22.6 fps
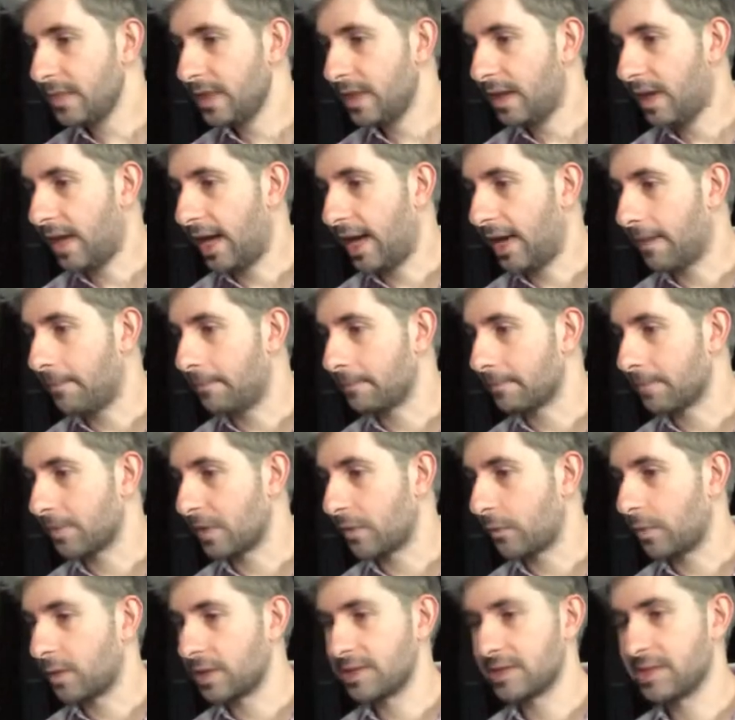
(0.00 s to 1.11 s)

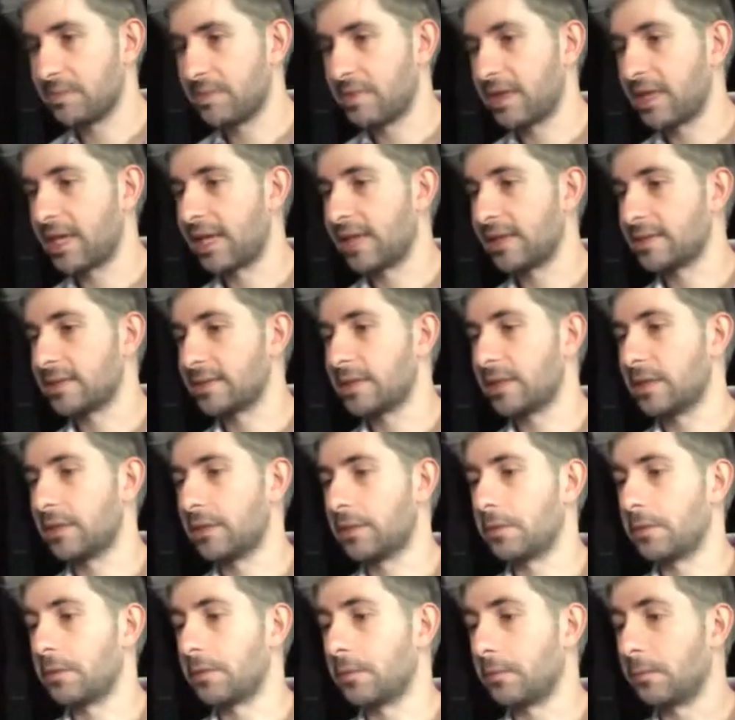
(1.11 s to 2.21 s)
What are some things that
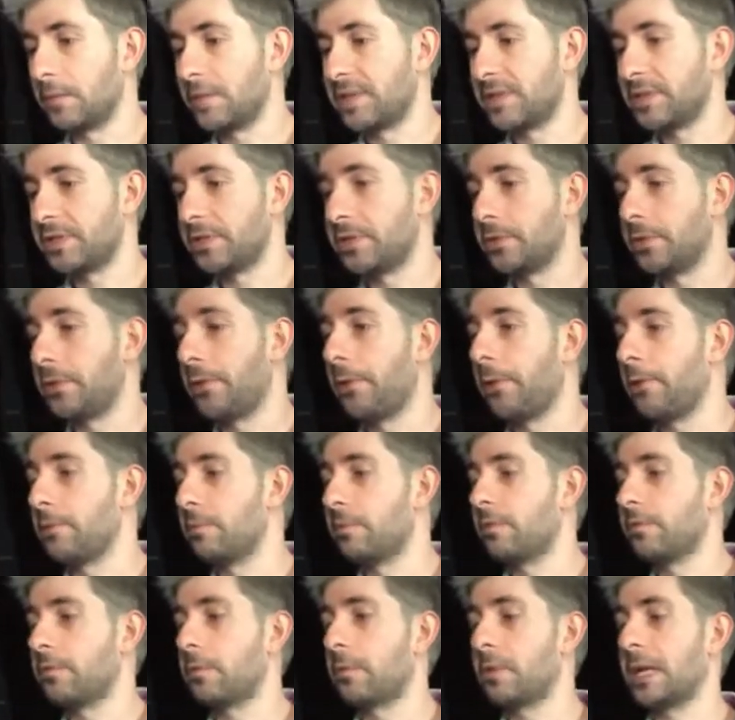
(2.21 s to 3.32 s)
you wish you'd known
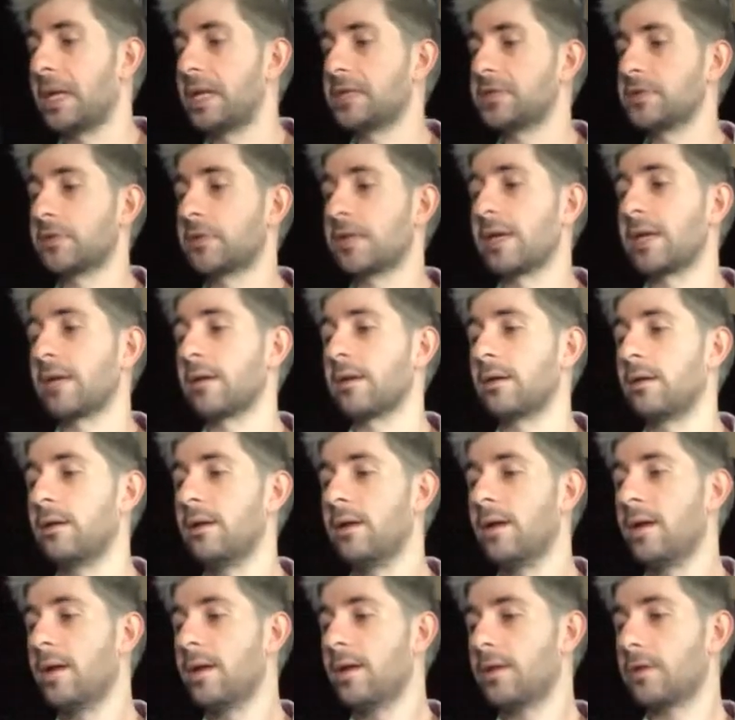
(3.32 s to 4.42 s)
before entering
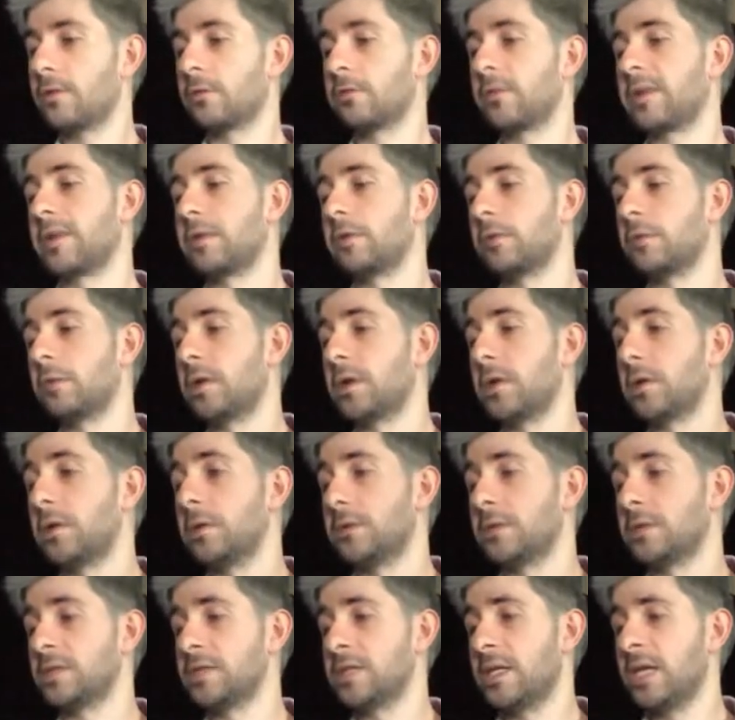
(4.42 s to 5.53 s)
the real
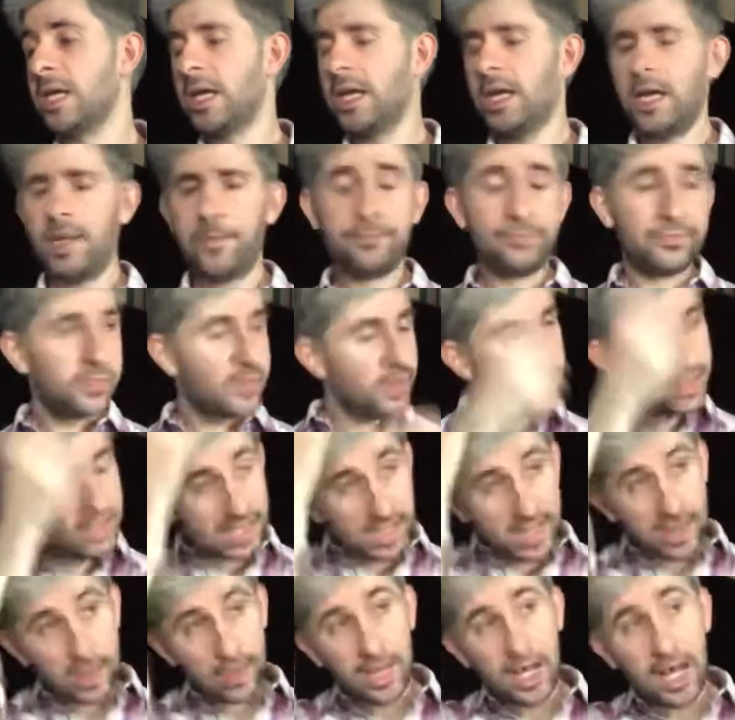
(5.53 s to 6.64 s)
world?
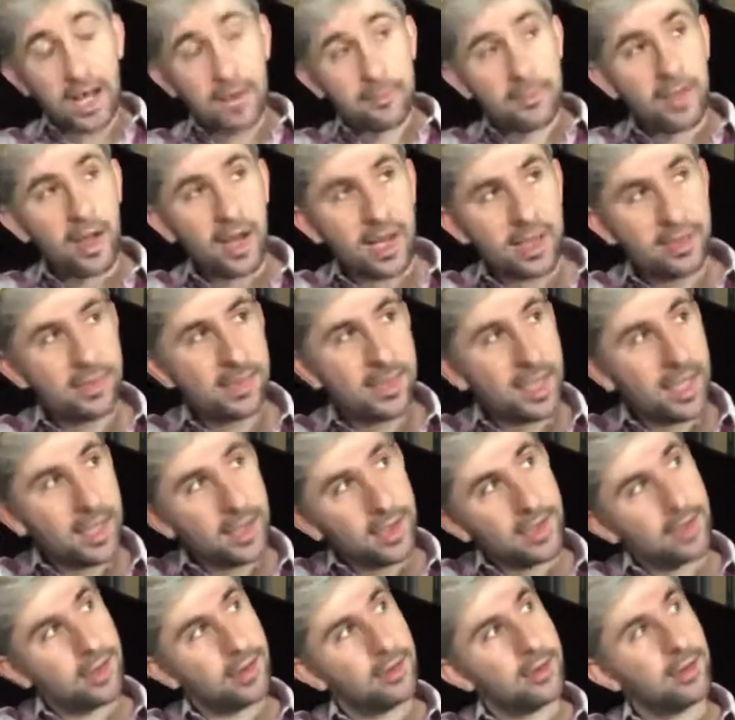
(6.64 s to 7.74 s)
I
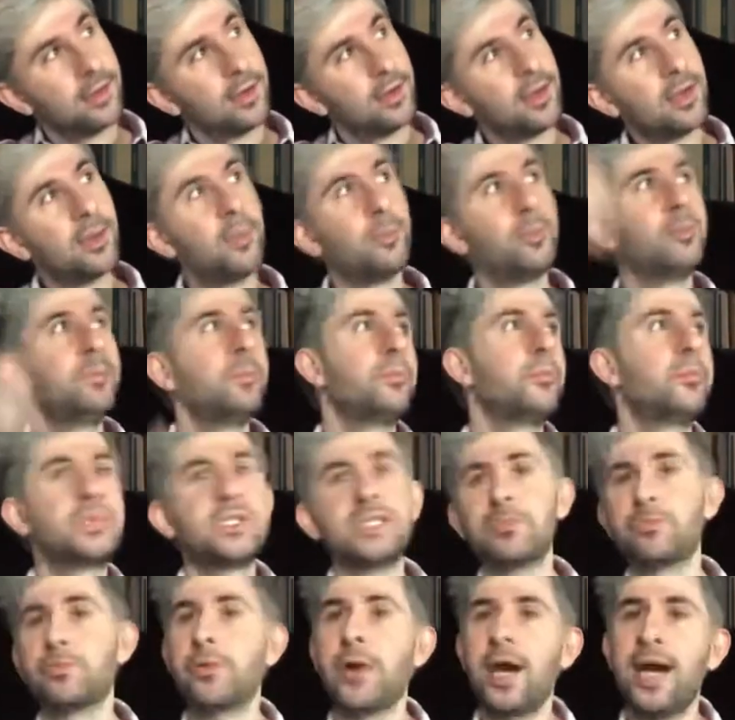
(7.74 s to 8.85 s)
think
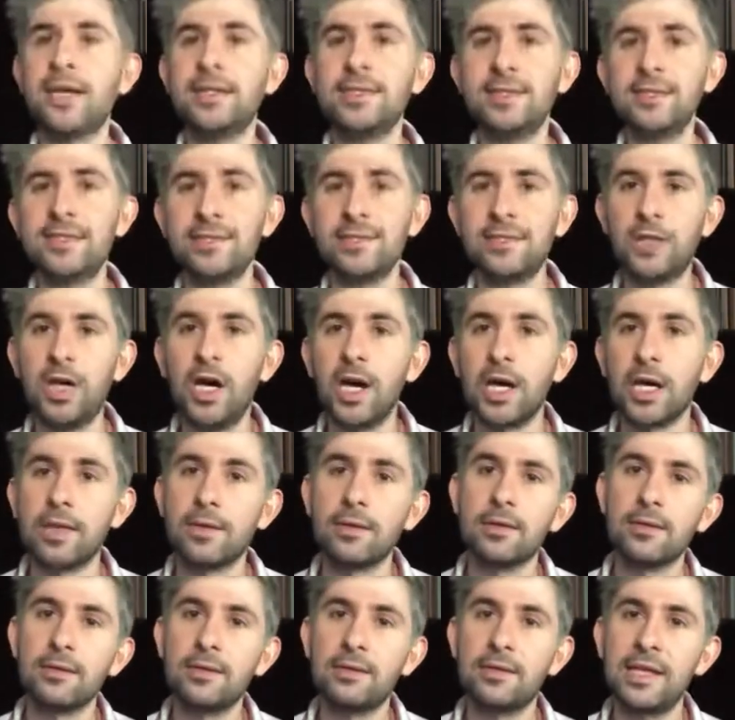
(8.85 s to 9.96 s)
just practice a lot.